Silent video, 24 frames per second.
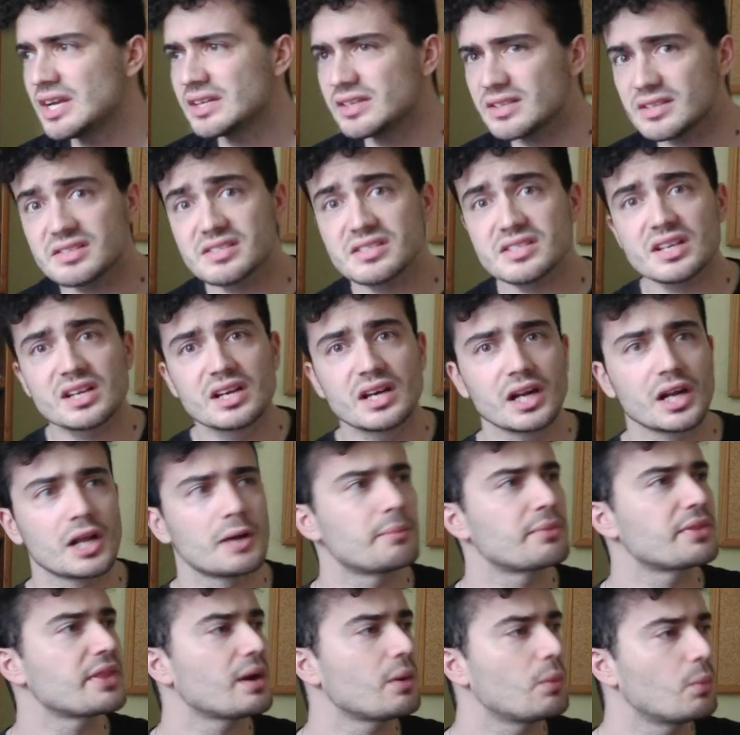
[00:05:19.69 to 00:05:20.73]
This is a
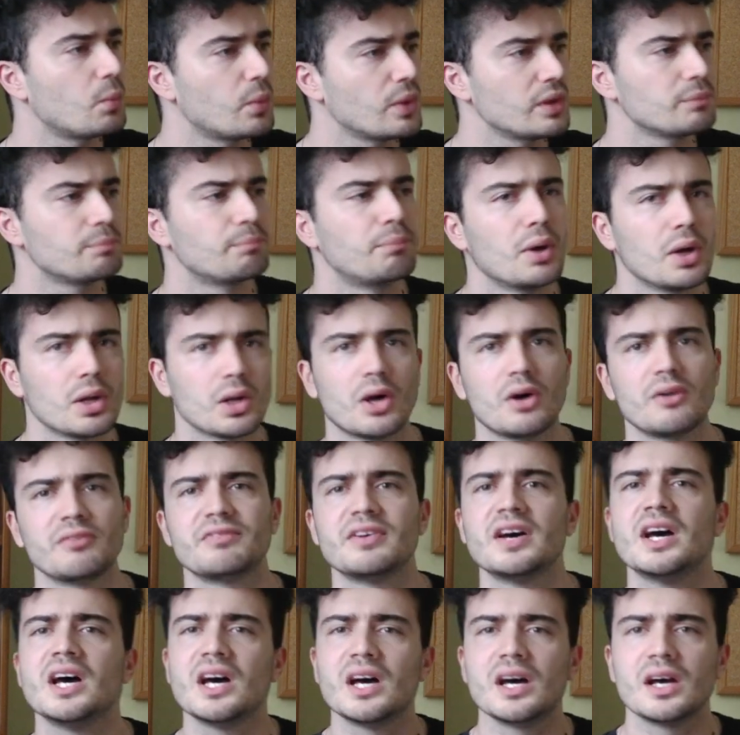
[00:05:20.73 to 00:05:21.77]
club that will pull off
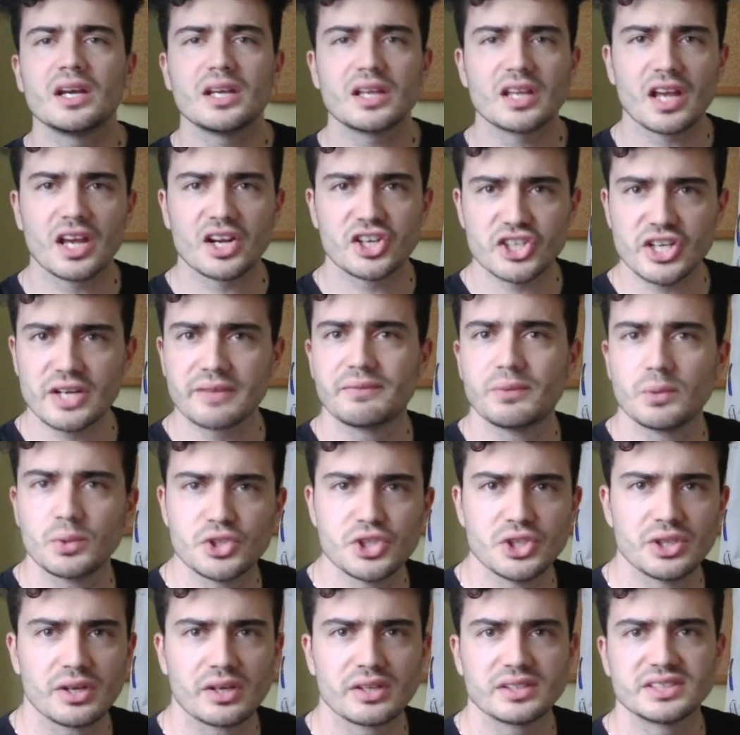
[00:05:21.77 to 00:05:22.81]
a Sheffield
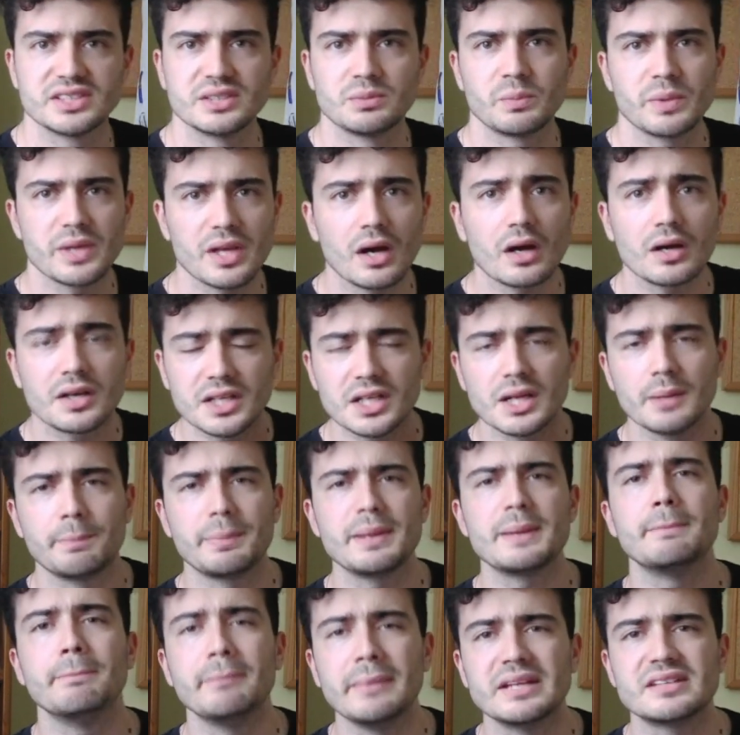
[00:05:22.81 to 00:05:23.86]
United. We are going to
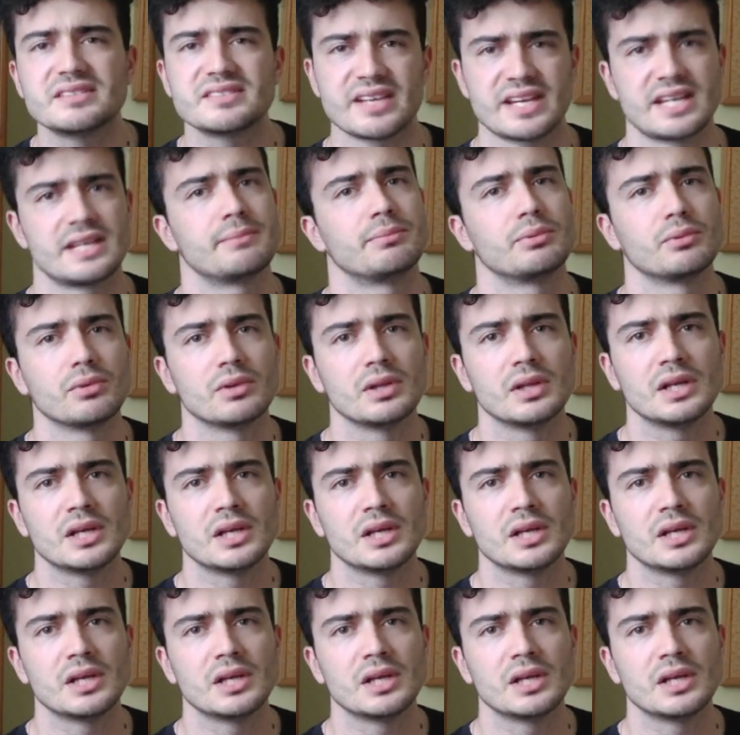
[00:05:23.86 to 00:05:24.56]
be mid-table.